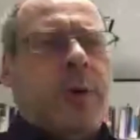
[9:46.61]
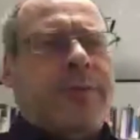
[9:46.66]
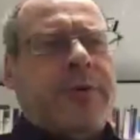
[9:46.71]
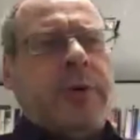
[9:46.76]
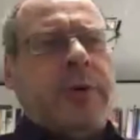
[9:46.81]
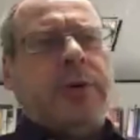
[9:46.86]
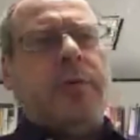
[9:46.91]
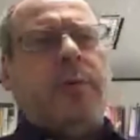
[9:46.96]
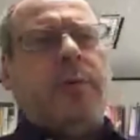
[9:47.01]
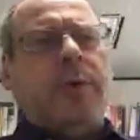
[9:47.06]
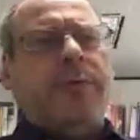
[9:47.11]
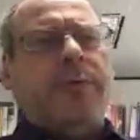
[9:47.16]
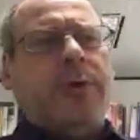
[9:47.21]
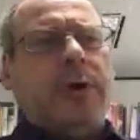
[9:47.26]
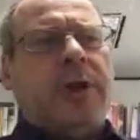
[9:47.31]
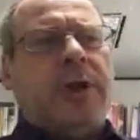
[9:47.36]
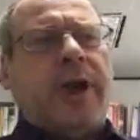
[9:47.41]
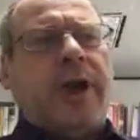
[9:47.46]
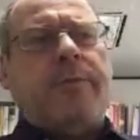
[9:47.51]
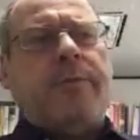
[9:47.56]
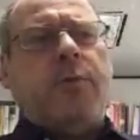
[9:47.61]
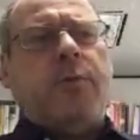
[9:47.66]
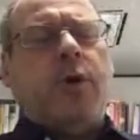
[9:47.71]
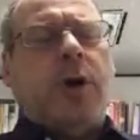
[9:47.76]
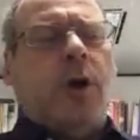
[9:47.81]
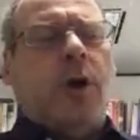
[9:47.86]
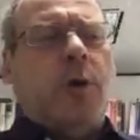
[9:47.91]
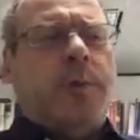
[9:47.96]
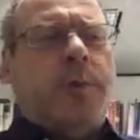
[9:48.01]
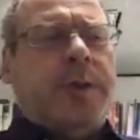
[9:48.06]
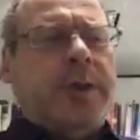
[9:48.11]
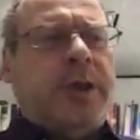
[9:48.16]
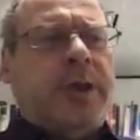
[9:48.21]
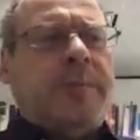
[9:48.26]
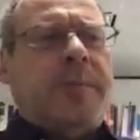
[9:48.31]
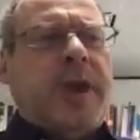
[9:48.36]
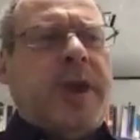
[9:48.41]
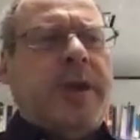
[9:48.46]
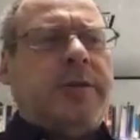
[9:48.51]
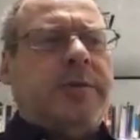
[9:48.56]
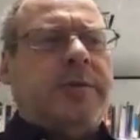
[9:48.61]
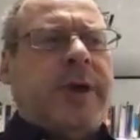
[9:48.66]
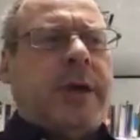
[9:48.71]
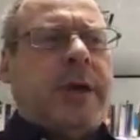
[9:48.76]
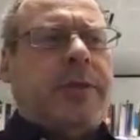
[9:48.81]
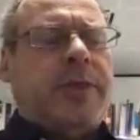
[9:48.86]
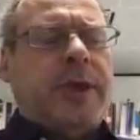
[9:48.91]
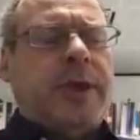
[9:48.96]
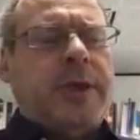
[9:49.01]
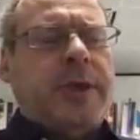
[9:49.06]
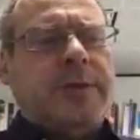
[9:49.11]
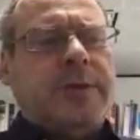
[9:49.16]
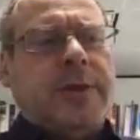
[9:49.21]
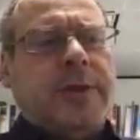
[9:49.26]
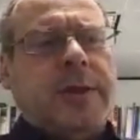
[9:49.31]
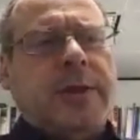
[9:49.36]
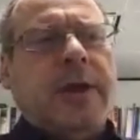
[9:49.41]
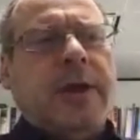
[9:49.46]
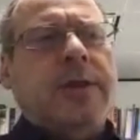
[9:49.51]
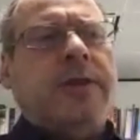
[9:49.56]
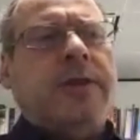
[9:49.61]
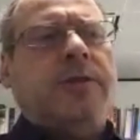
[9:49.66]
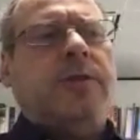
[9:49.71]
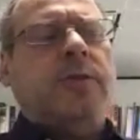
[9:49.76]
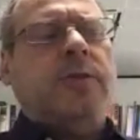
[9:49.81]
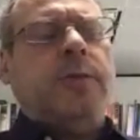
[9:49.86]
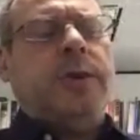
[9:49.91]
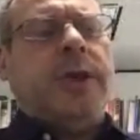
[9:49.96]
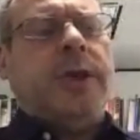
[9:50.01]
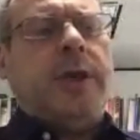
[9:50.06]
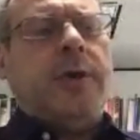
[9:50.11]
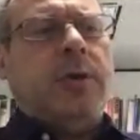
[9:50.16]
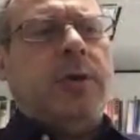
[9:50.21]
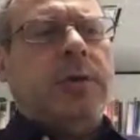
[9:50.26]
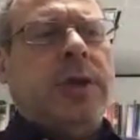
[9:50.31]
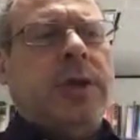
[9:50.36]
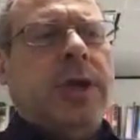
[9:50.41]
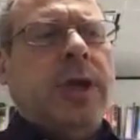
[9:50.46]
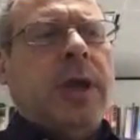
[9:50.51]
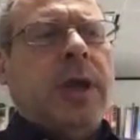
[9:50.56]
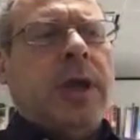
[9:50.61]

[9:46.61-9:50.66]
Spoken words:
we've got to have more open debate about things, and this is what he called